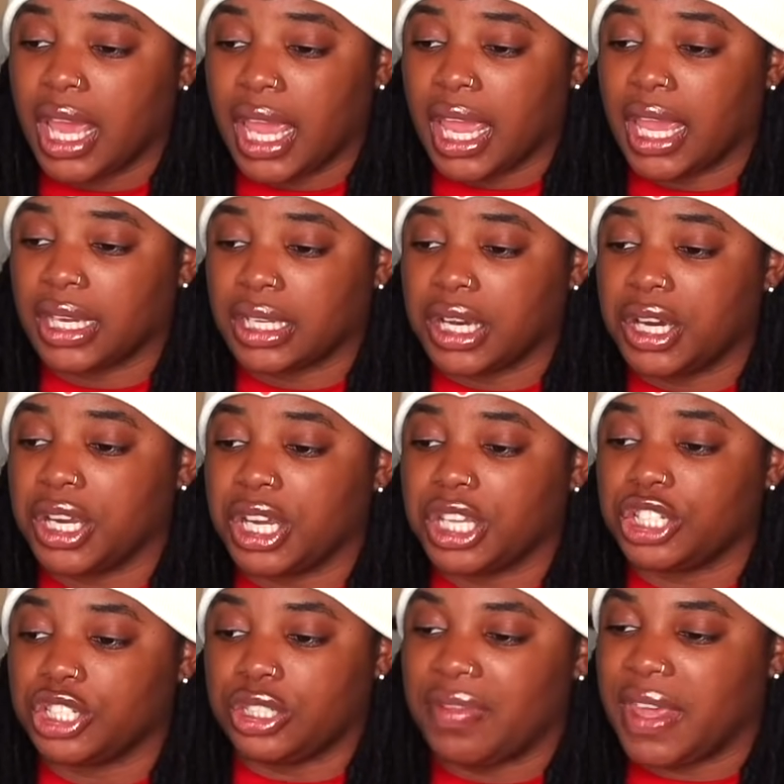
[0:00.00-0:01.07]
and
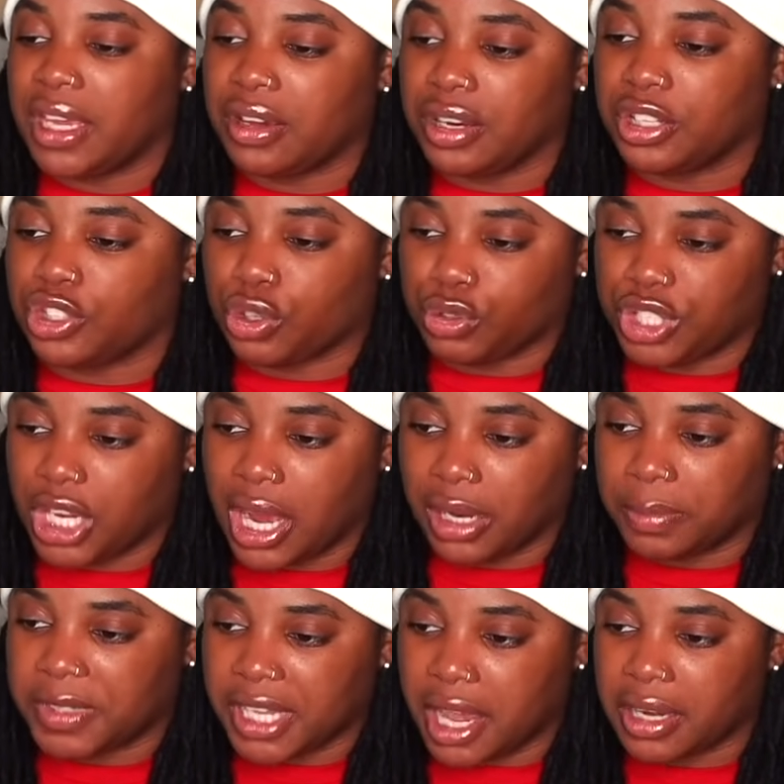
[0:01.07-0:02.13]
they couldn't, so she got
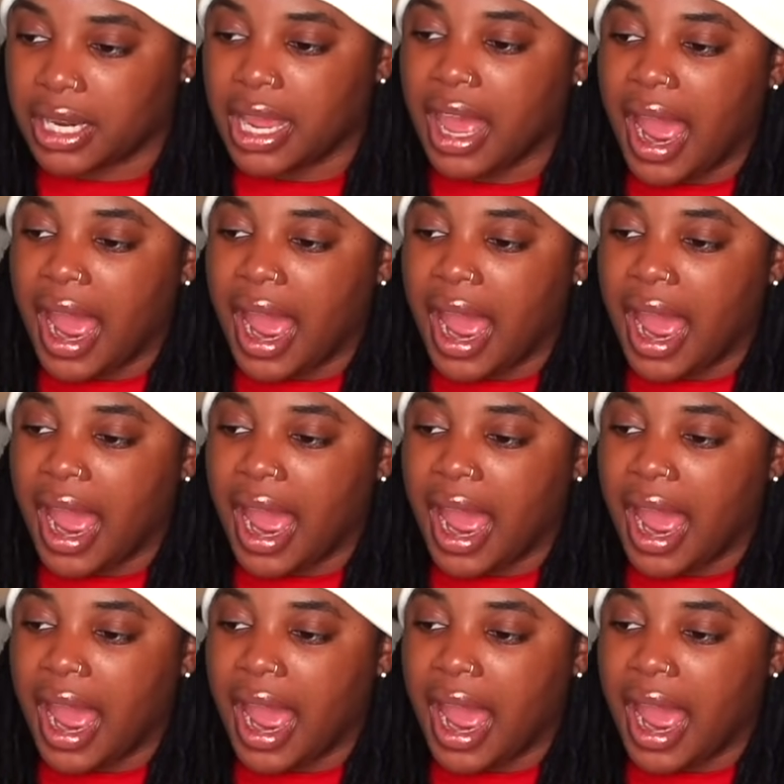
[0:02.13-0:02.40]
upset.